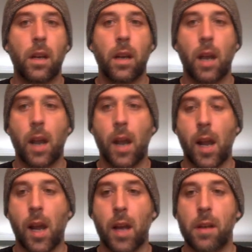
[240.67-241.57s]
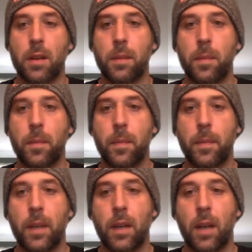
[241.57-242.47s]
and
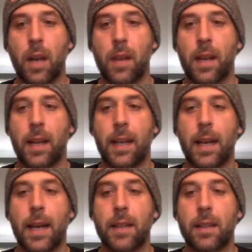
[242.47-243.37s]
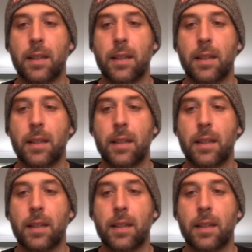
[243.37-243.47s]
then I got